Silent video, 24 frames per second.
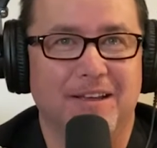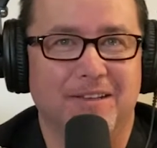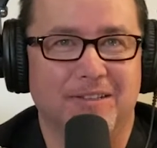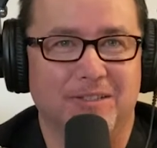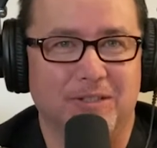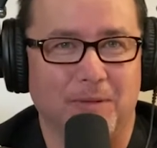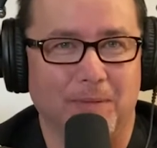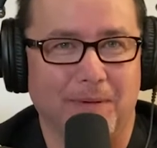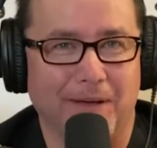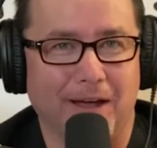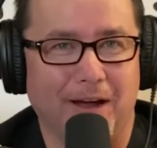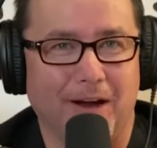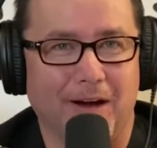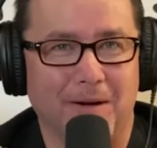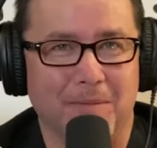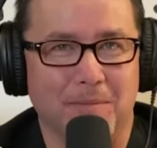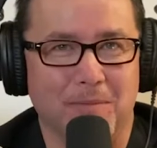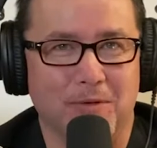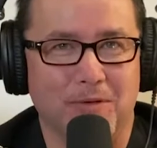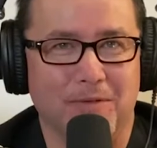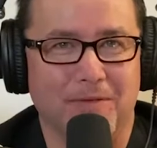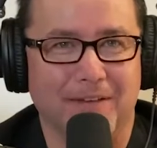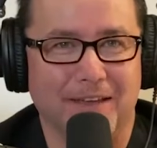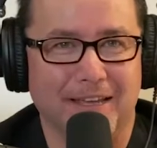So we are
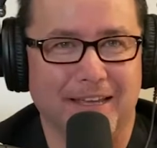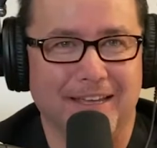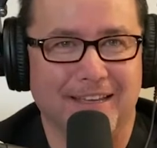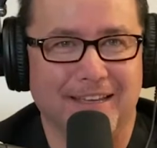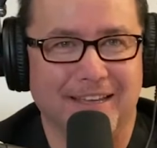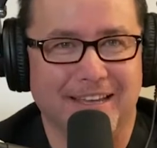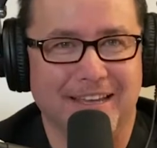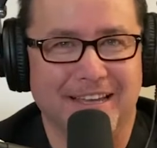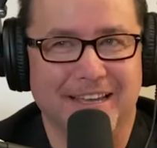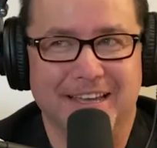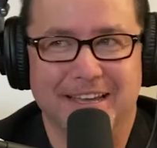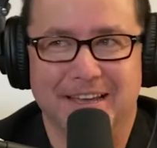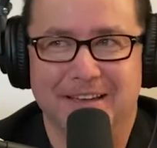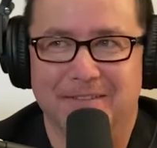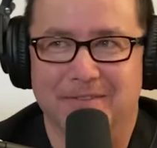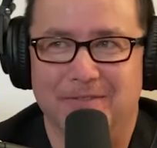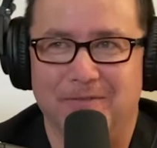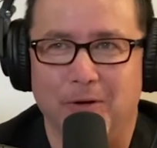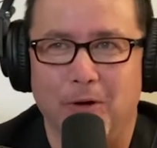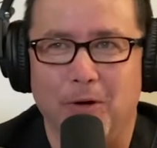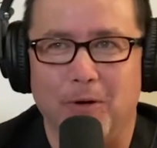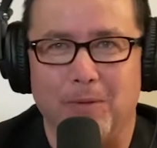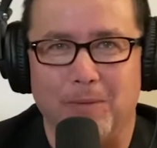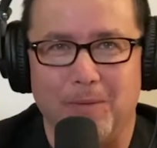moving
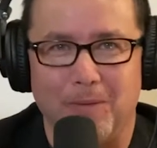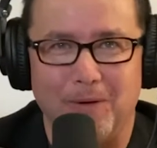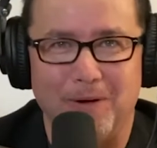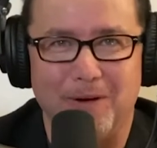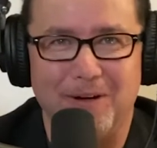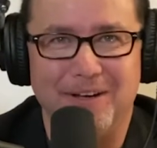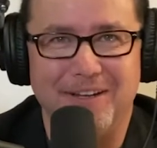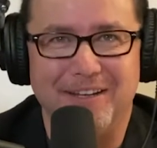forward.